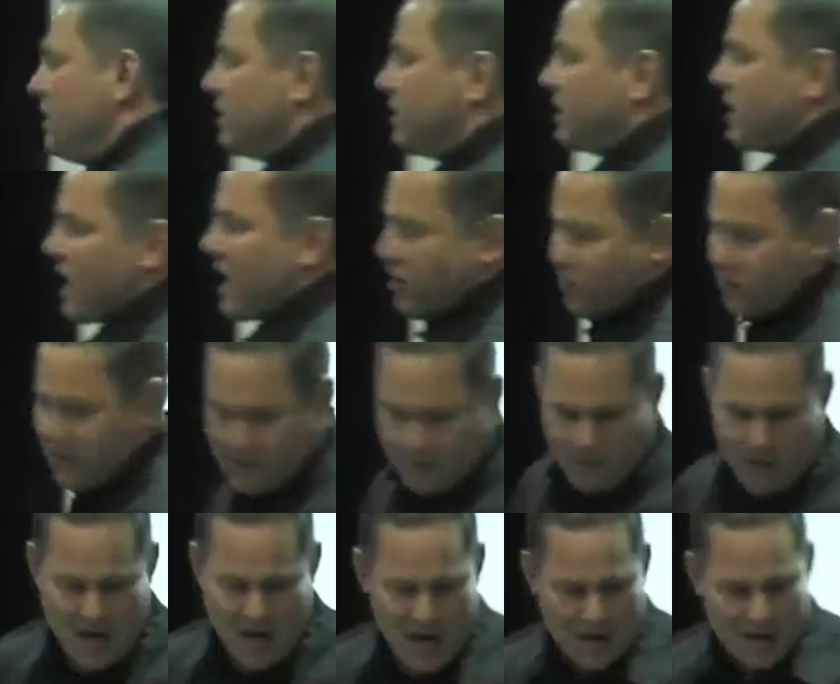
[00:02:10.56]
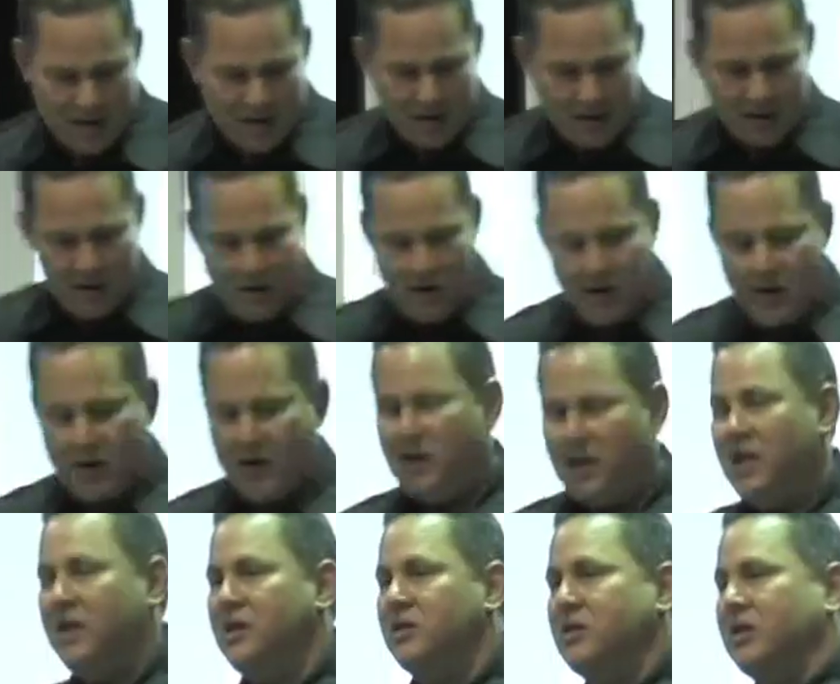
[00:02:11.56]
charismatic,
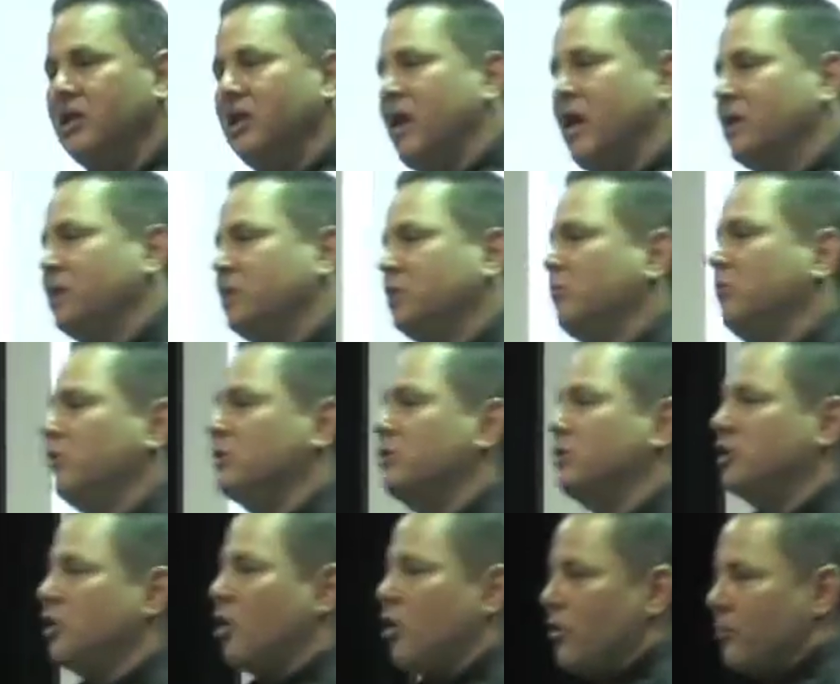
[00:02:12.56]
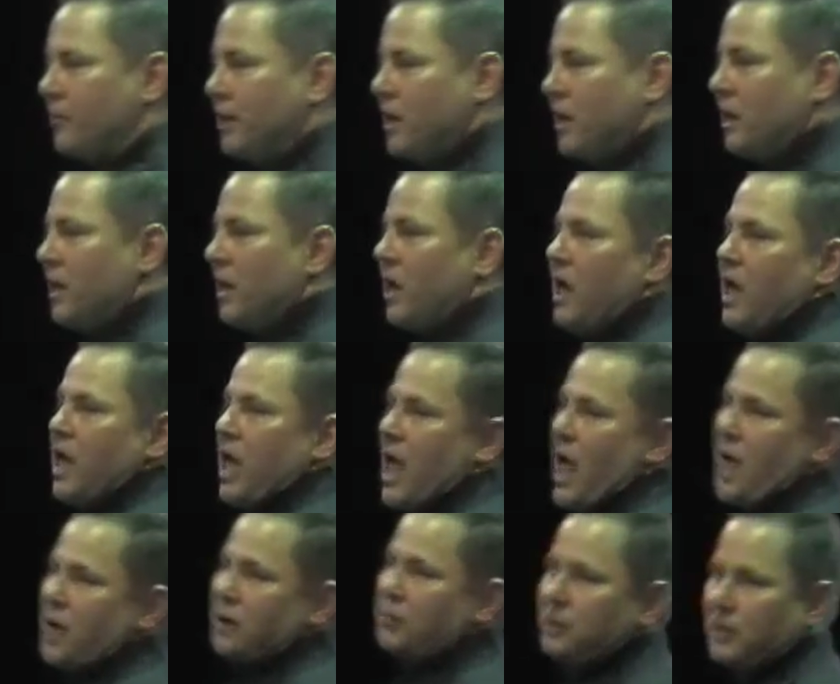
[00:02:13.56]
intellectual, charming.
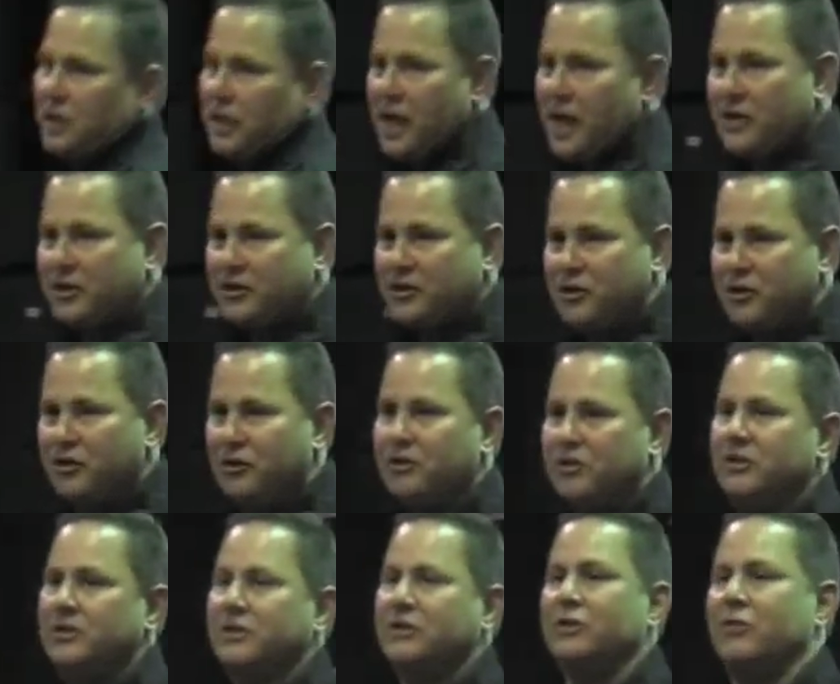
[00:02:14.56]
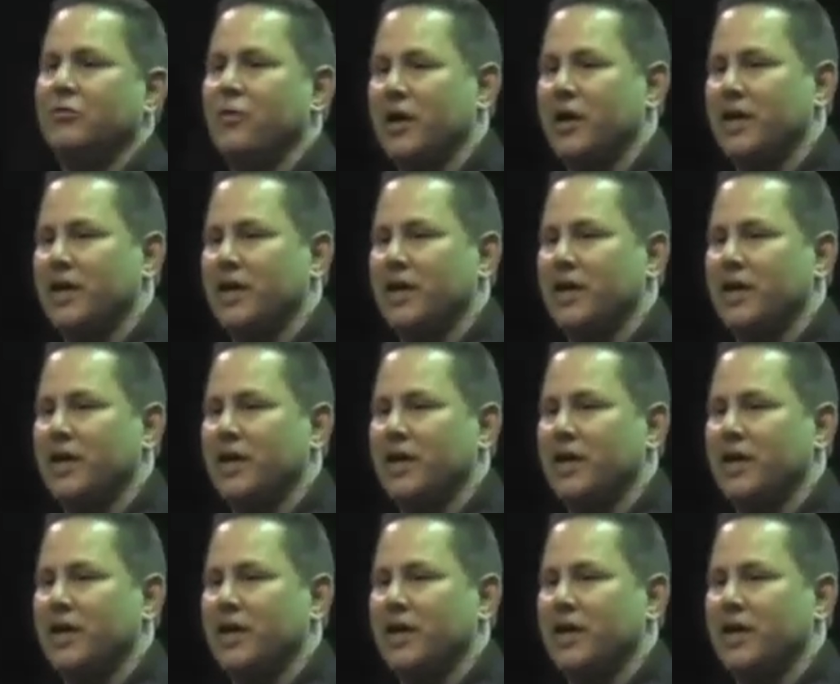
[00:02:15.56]
Hannibal Lecter is a great